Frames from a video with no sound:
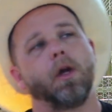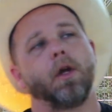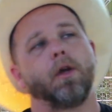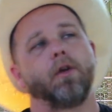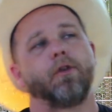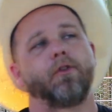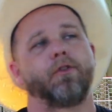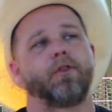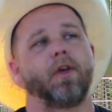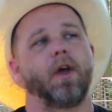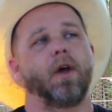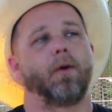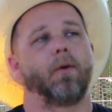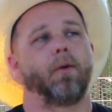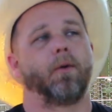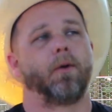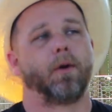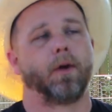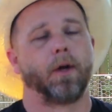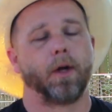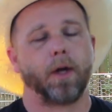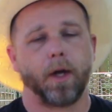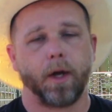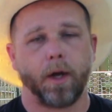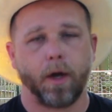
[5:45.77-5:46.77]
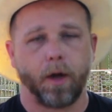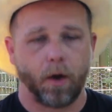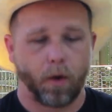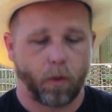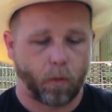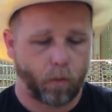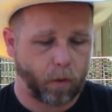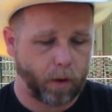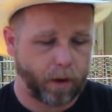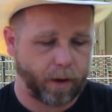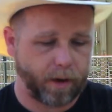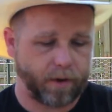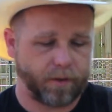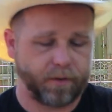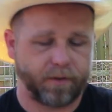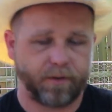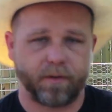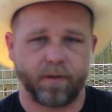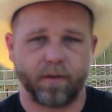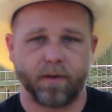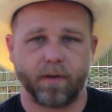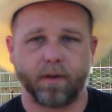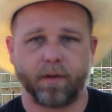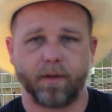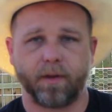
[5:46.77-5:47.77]
So, whereas
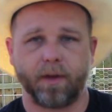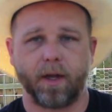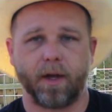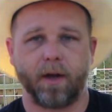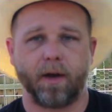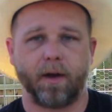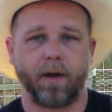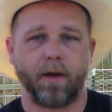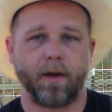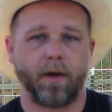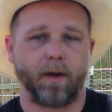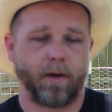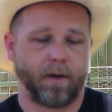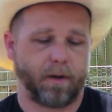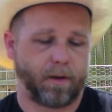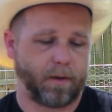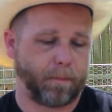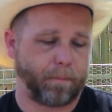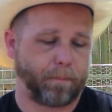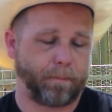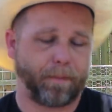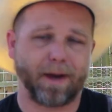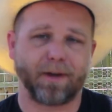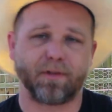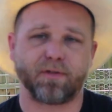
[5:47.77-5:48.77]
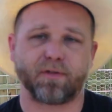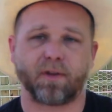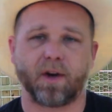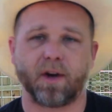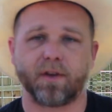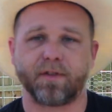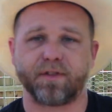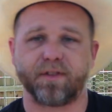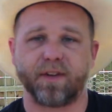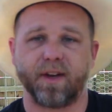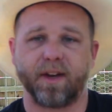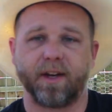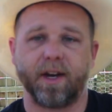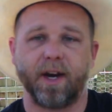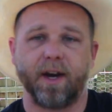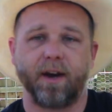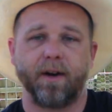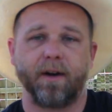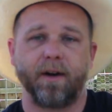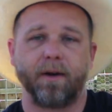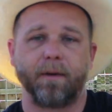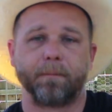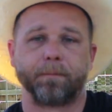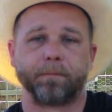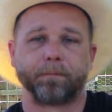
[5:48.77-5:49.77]
the base rustic
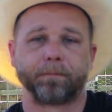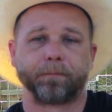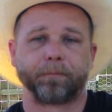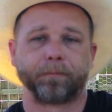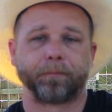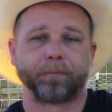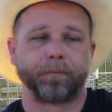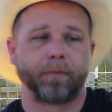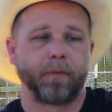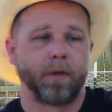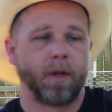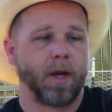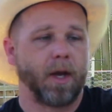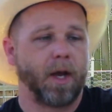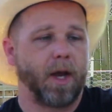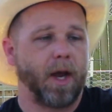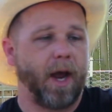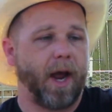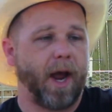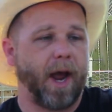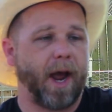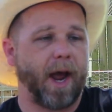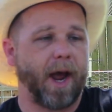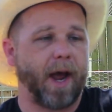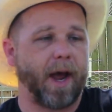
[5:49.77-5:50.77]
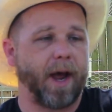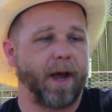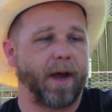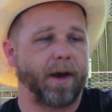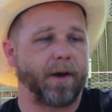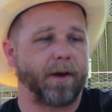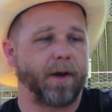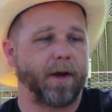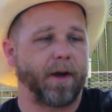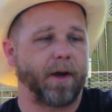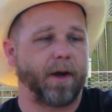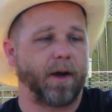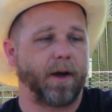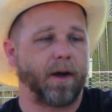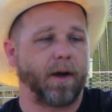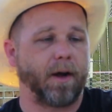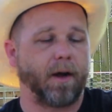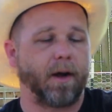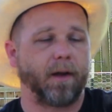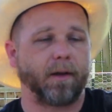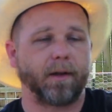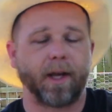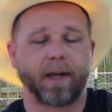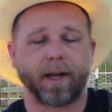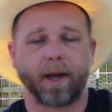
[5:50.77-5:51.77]
here had
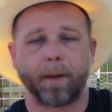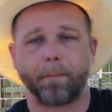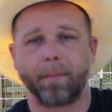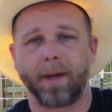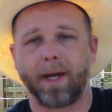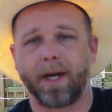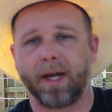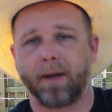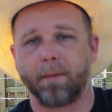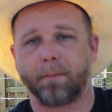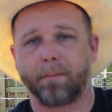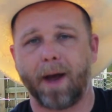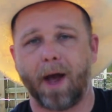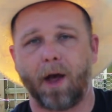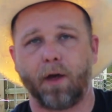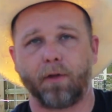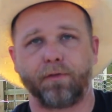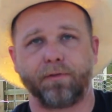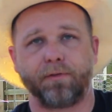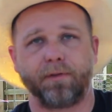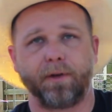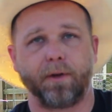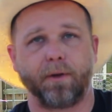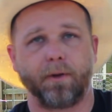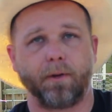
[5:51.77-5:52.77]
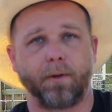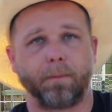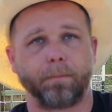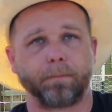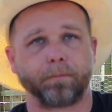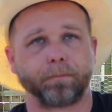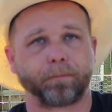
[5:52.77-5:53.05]
like a medium mouthfeel,